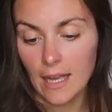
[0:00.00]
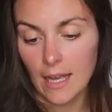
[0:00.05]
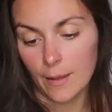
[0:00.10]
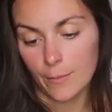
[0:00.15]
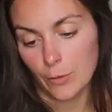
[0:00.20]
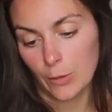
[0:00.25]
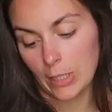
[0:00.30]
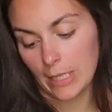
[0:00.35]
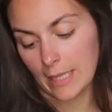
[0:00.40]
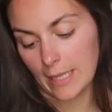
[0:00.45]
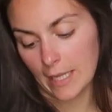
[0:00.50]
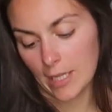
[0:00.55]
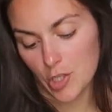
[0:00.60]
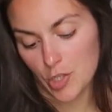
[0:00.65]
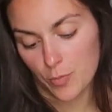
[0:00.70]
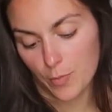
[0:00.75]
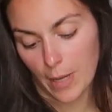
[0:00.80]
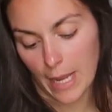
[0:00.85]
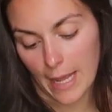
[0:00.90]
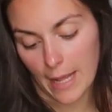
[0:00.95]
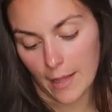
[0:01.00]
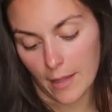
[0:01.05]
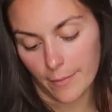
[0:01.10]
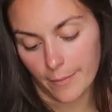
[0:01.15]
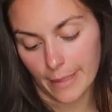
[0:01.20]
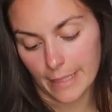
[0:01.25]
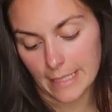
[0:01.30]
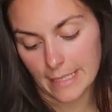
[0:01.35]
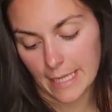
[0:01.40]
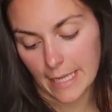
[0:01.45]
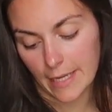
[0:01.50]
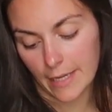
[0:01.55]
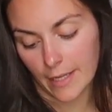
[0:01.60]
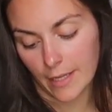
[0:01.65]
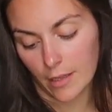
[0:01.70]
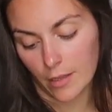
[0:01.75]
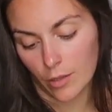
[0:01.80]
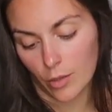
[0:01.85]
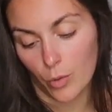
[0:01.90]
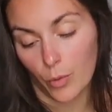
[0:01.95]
I'm reading Ishmael by Daniel